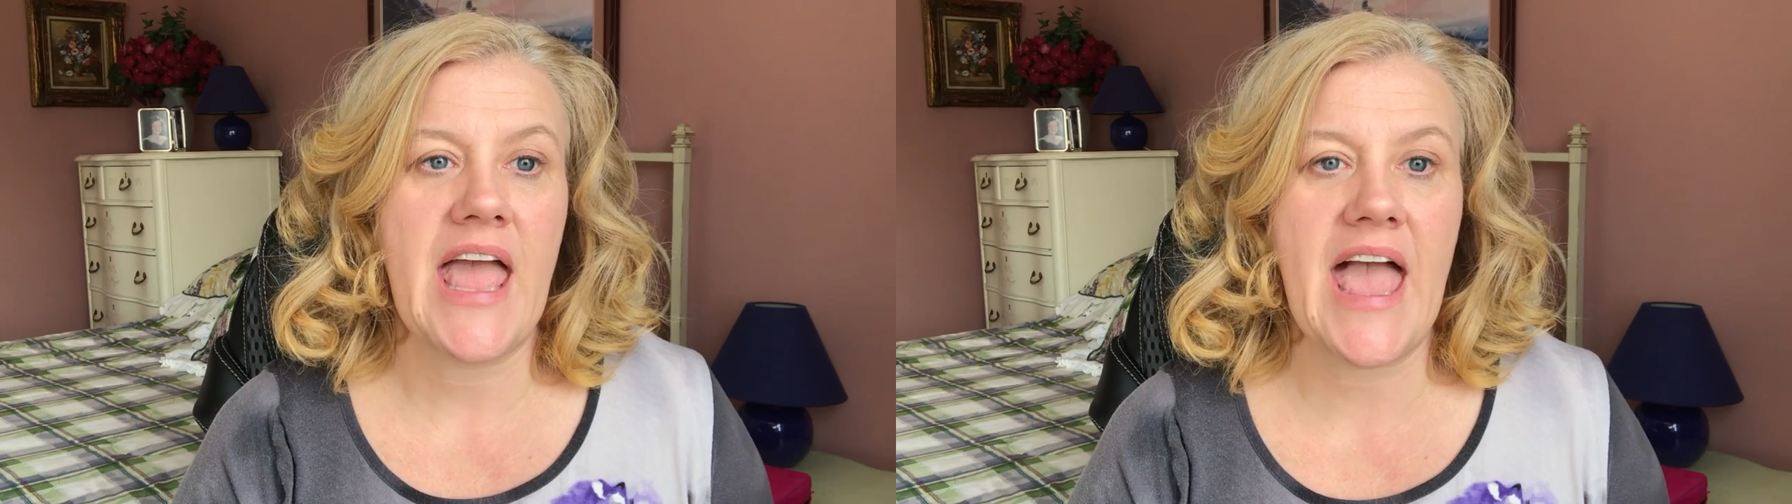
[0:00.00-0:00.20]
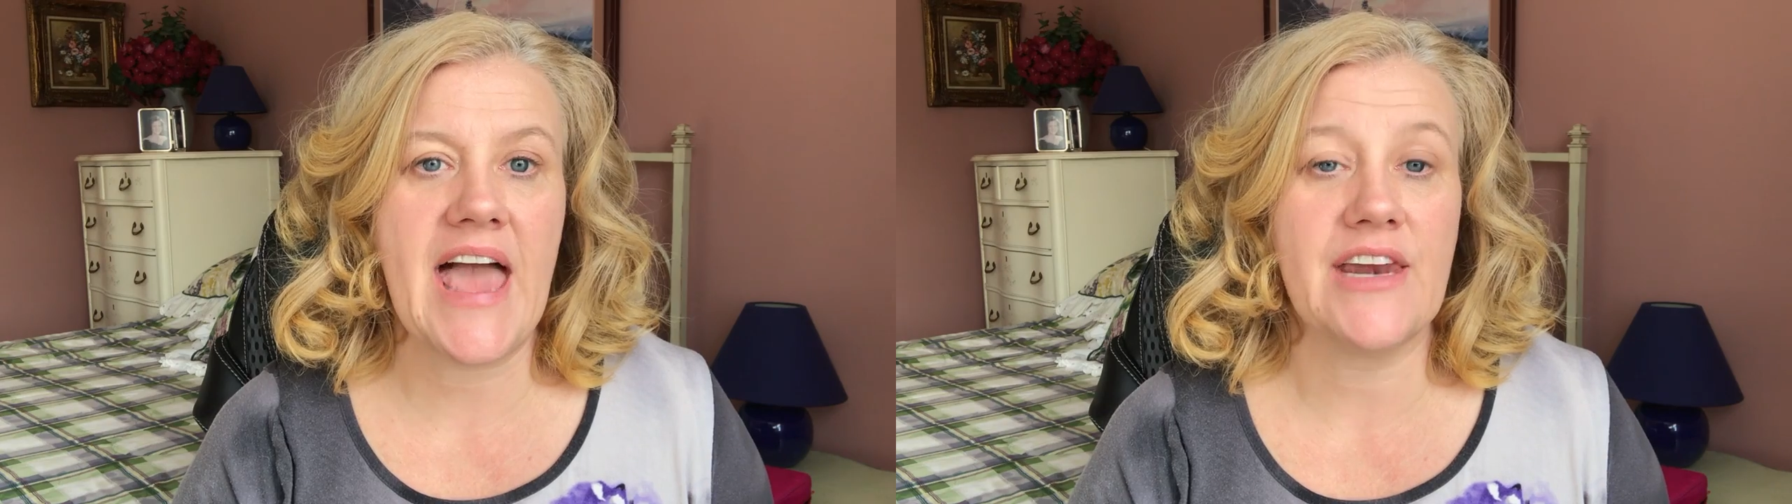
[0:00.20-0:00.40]

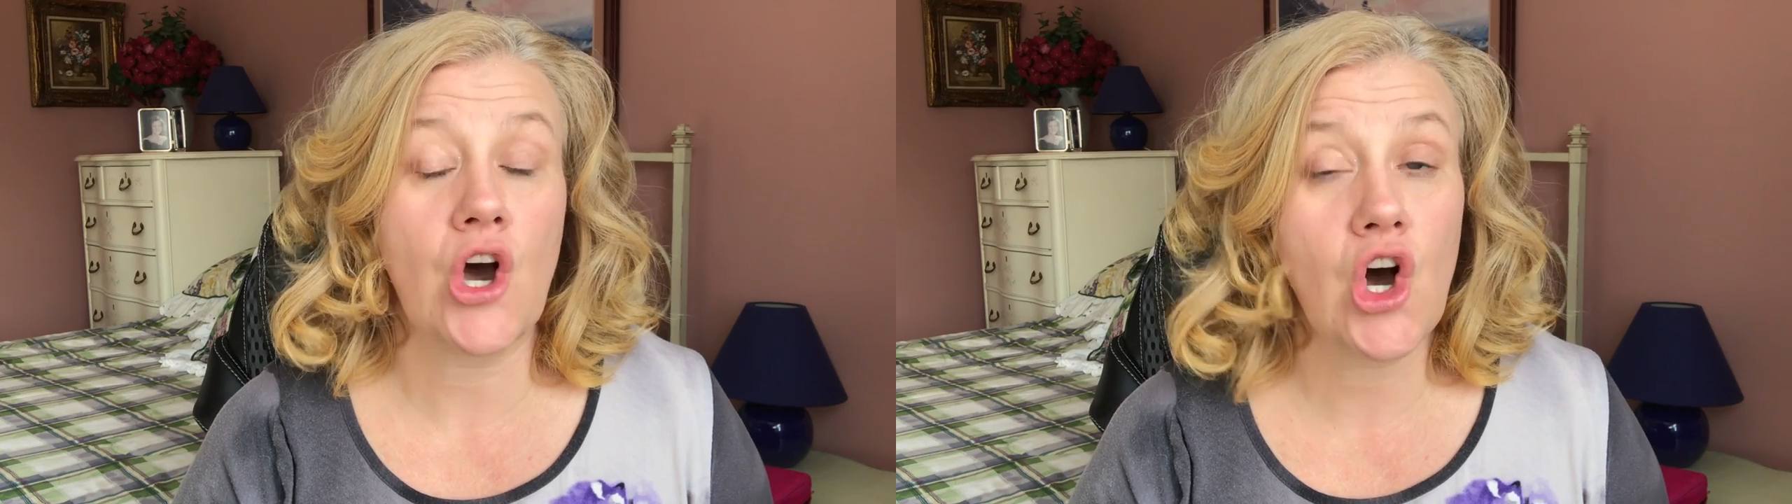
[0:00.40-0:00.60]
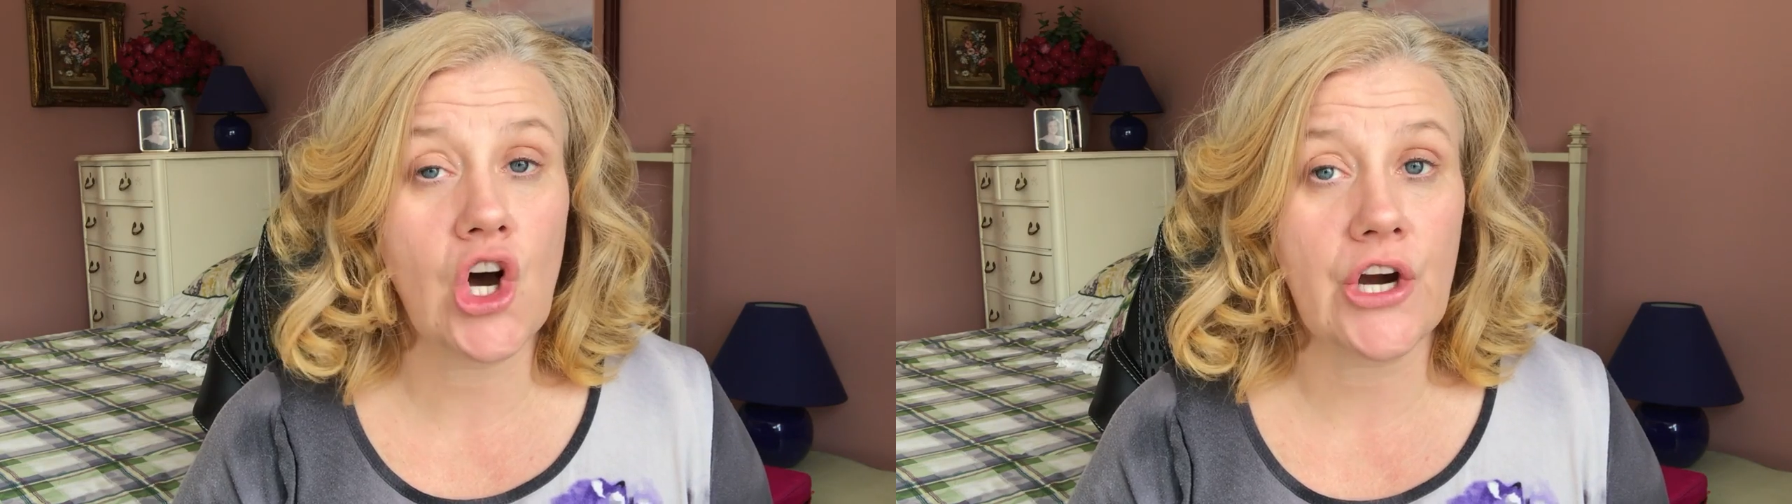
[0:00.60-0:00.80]
and
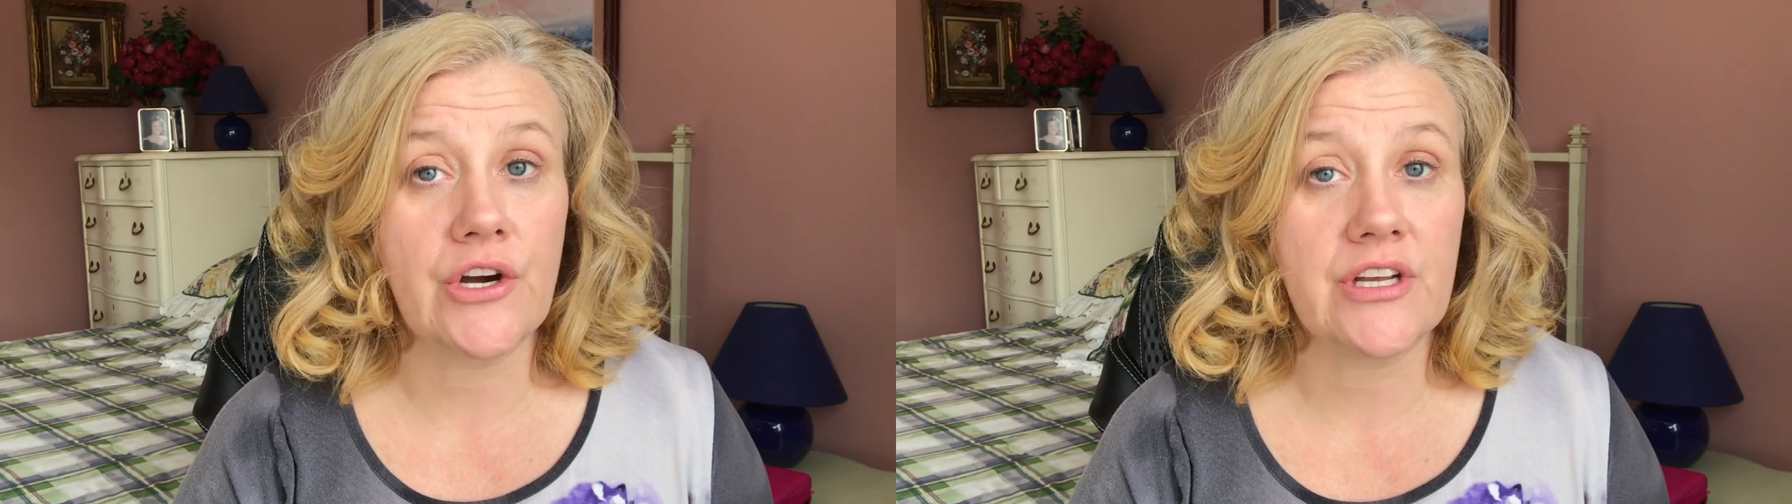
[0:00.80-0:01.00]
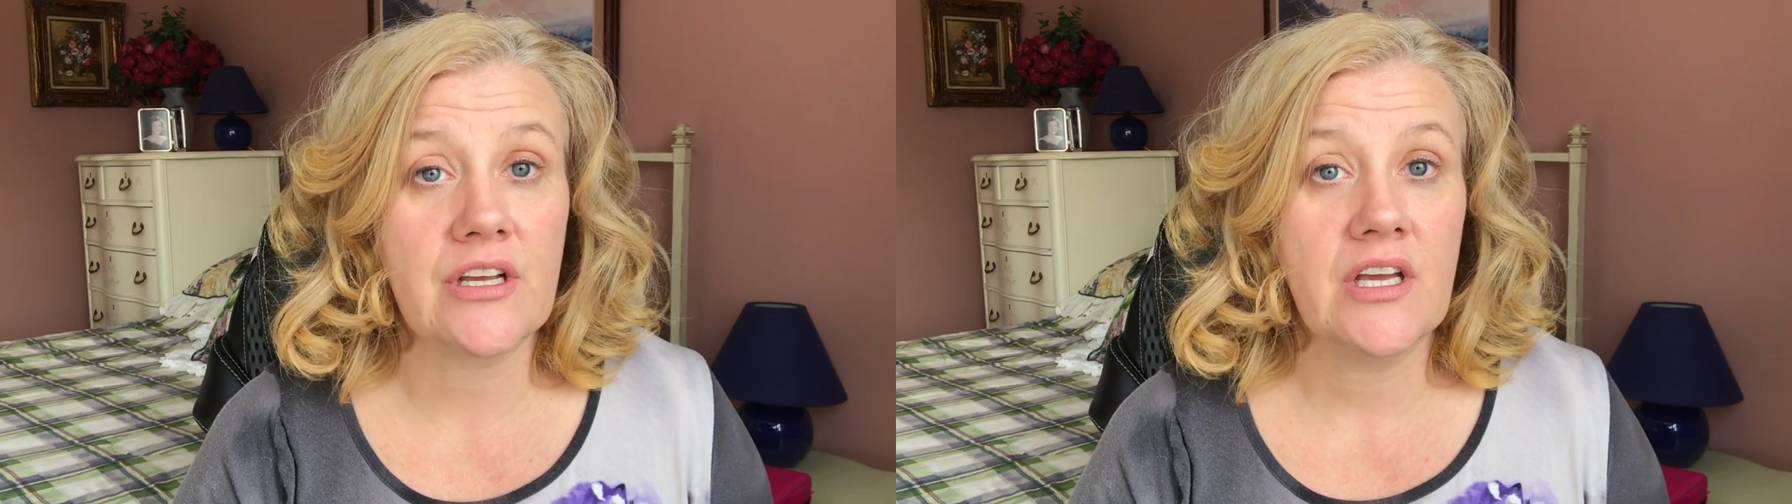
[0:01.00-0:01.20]

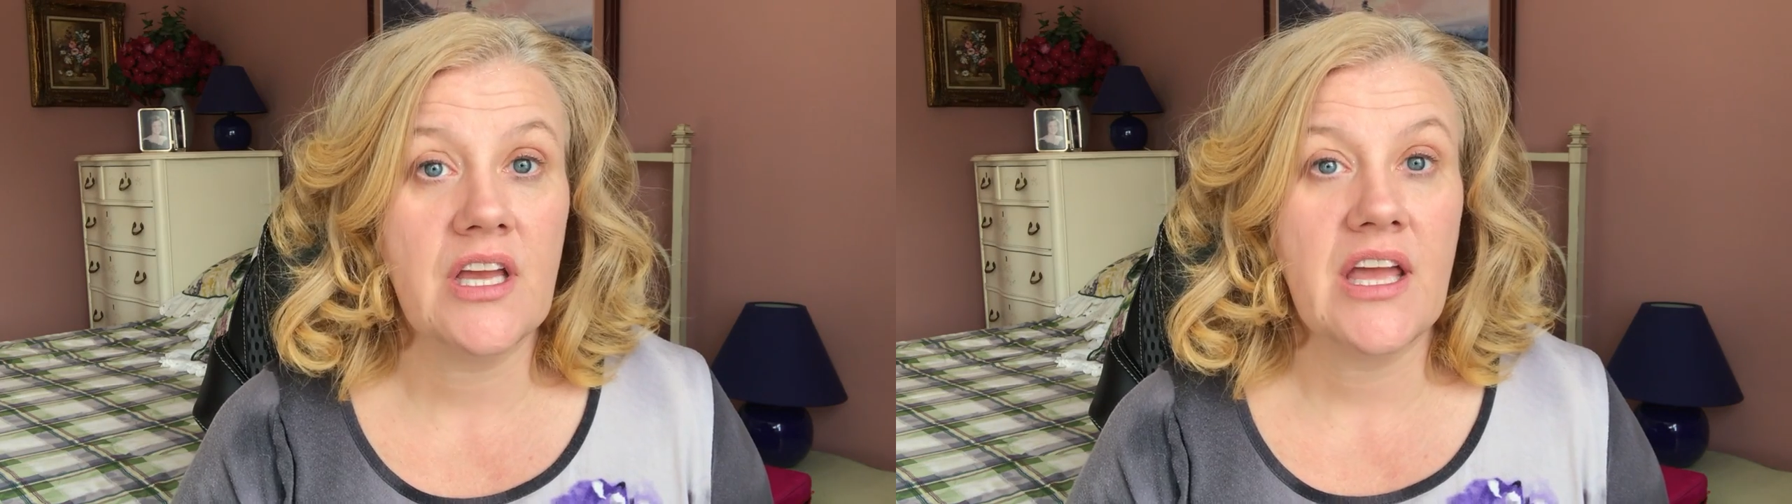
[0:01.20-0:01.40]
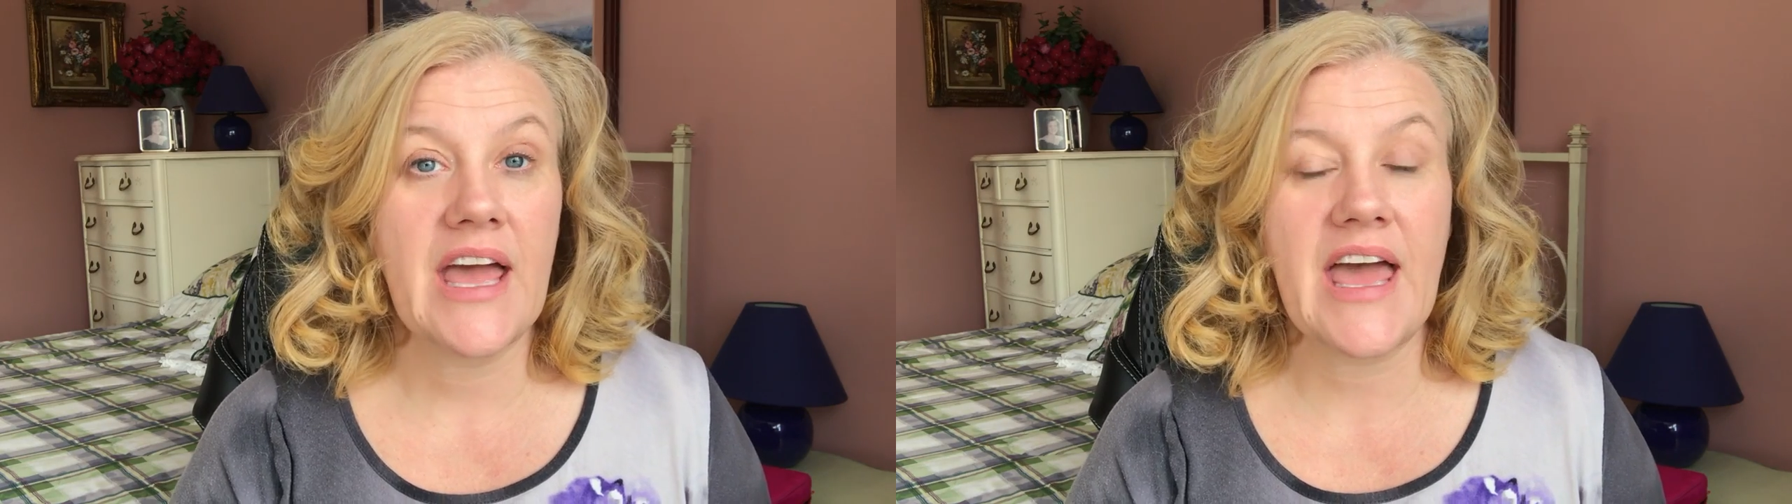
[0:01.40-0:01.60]
hard.
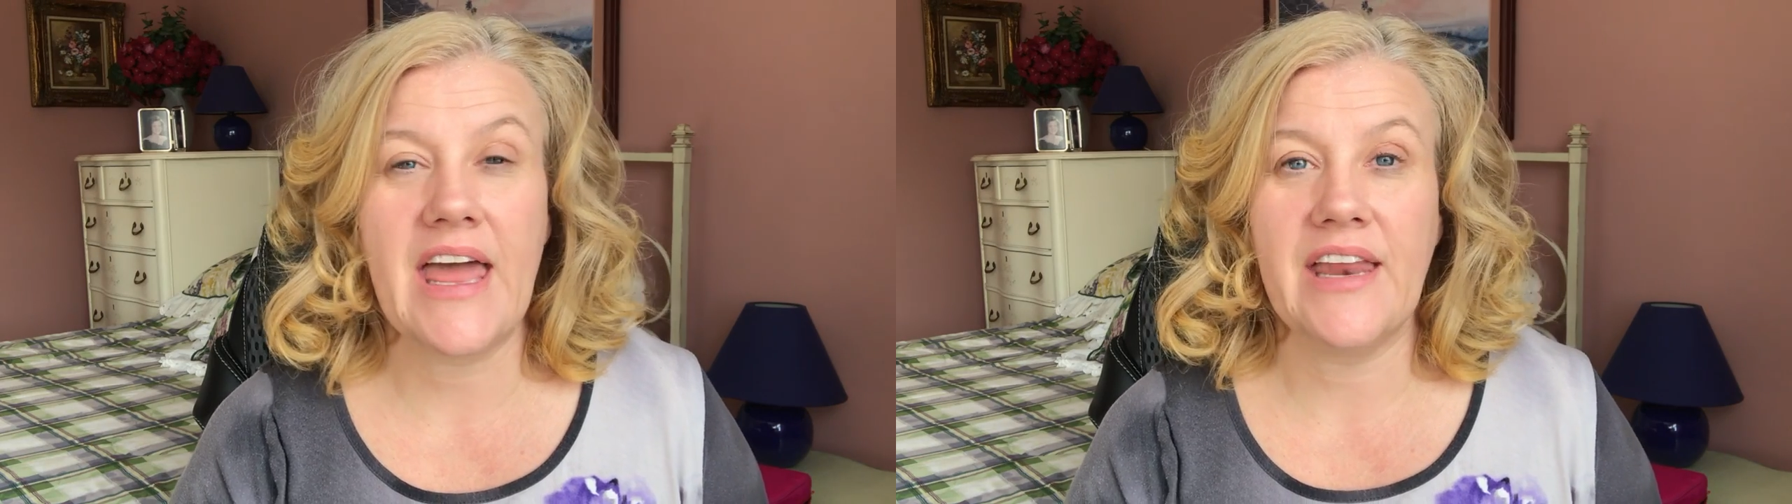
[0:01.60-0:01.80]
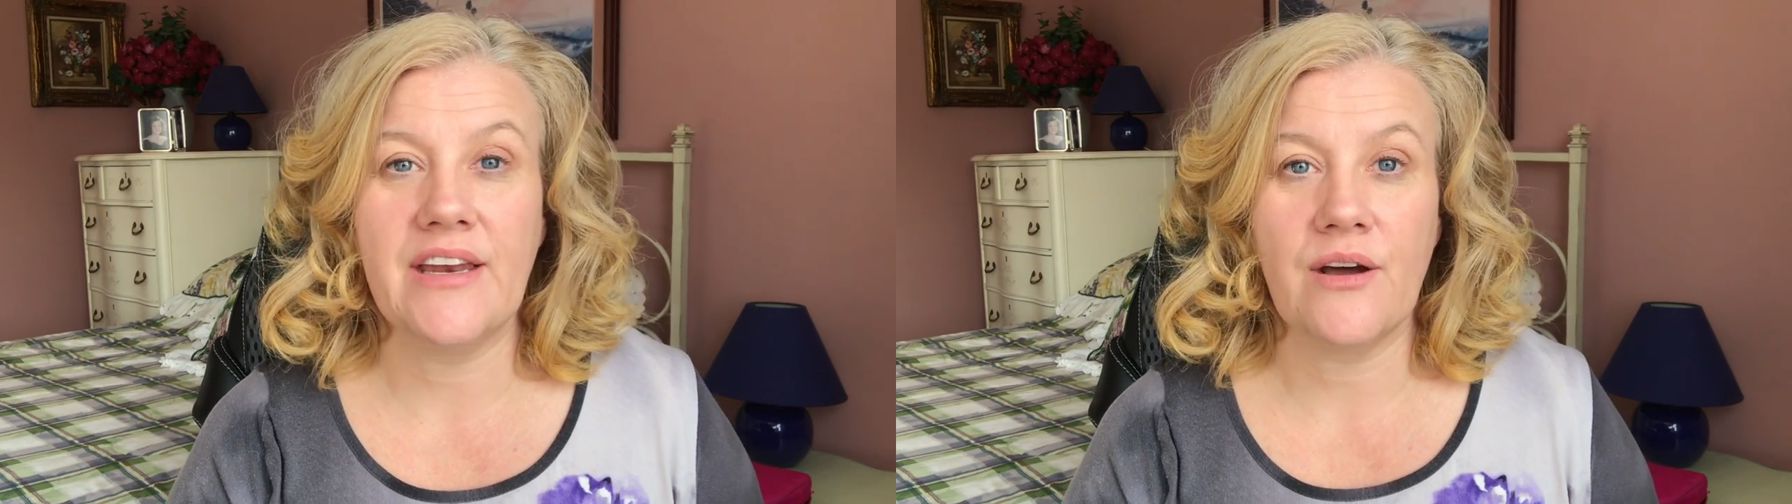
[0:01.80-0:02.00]

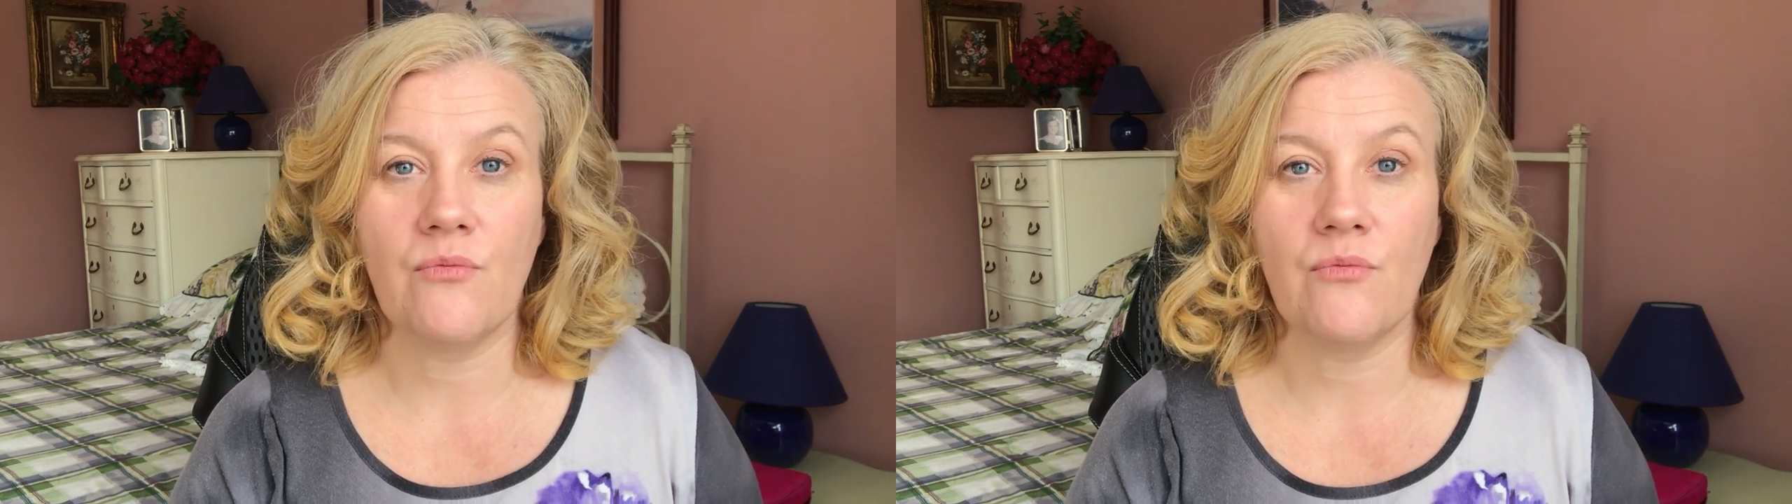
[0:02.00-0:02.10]
And